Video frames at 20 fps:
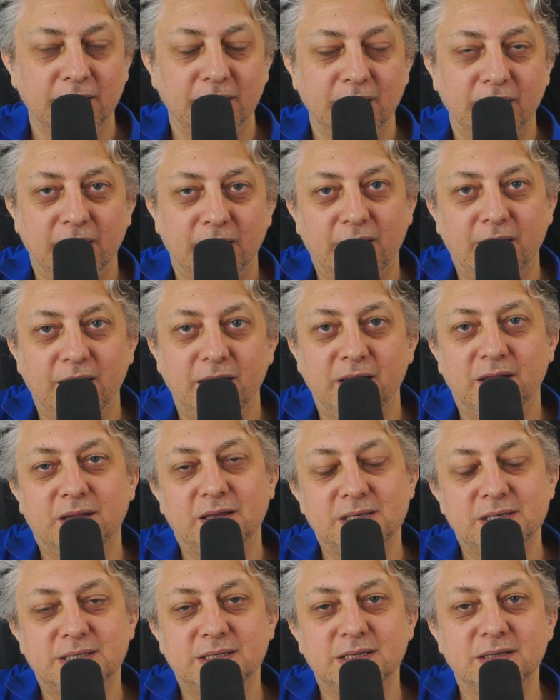And
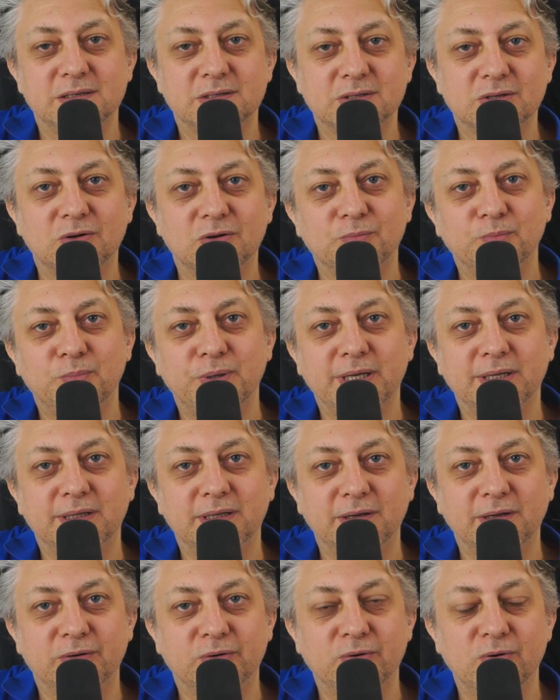this is
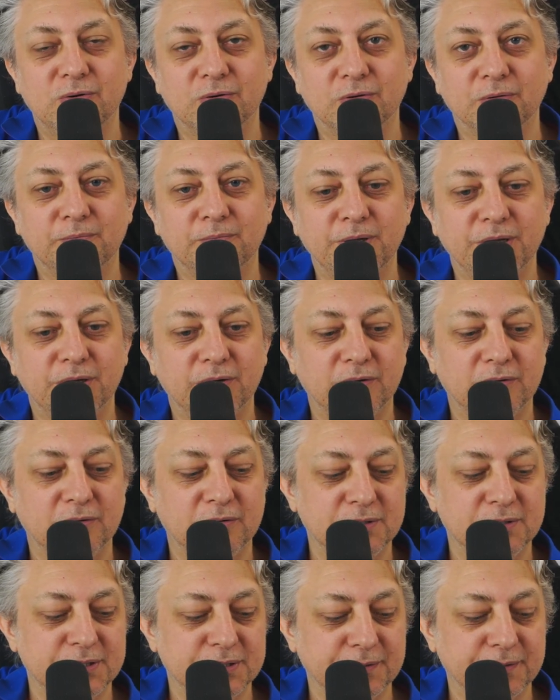completely wrong,
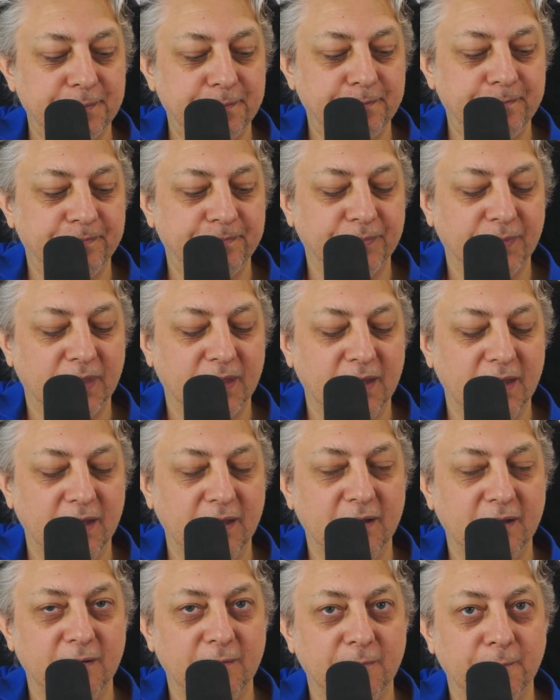because
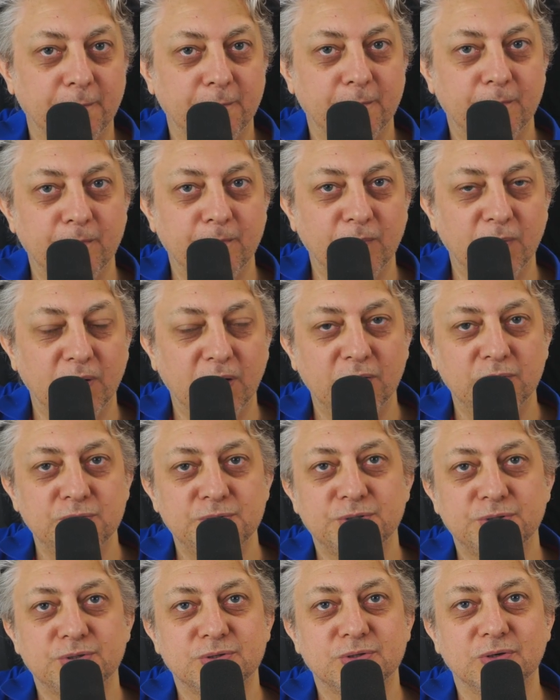in
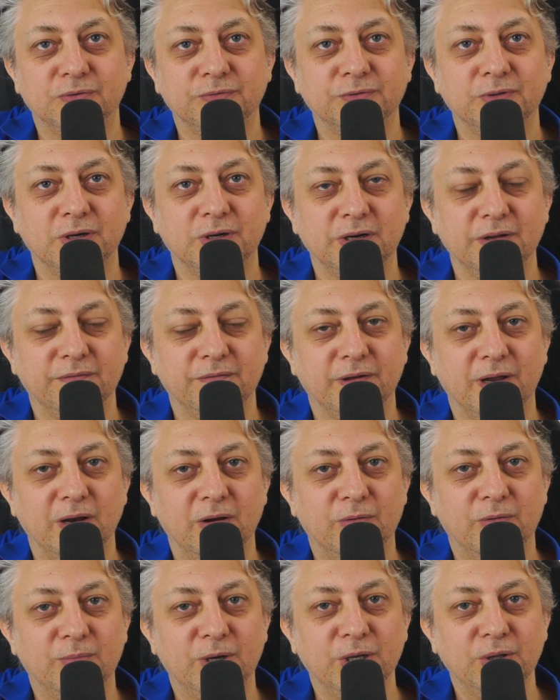most software
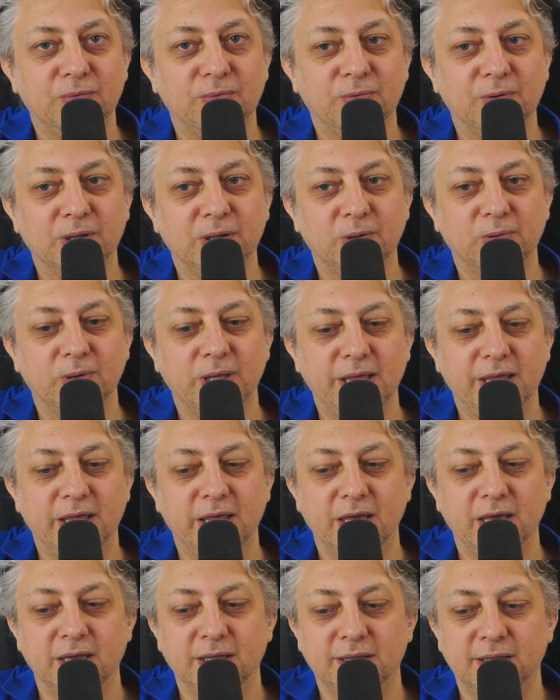development, what we
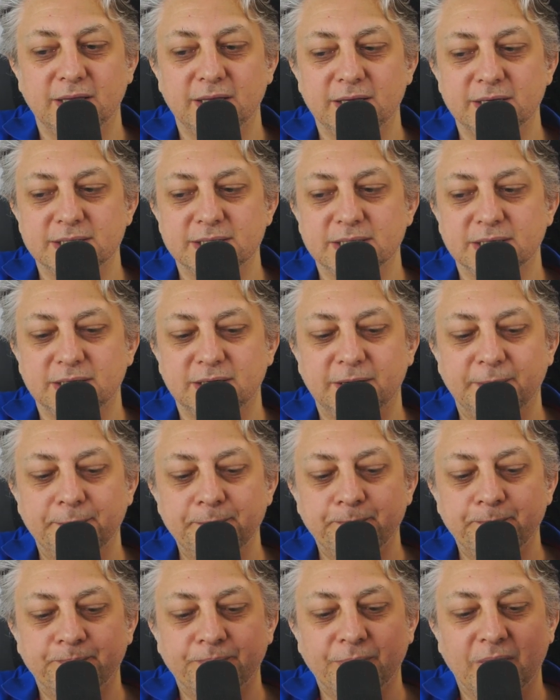get is an
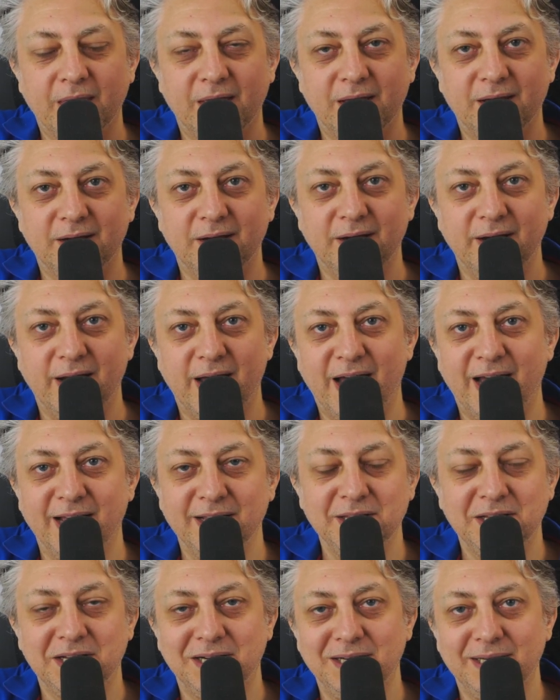
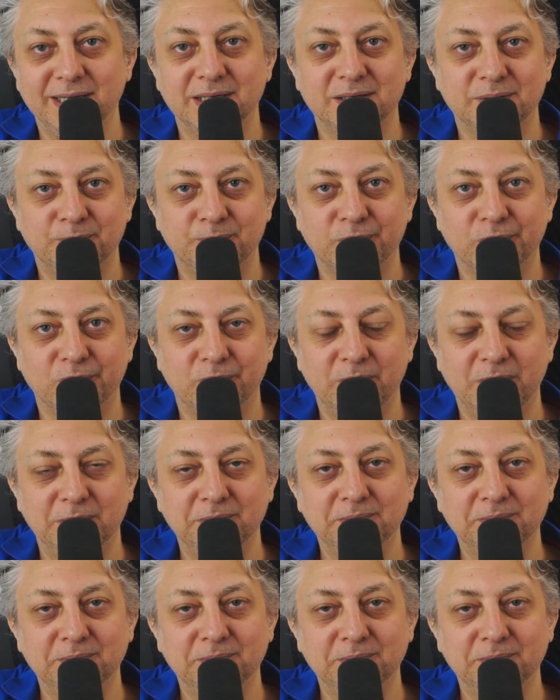unclear problem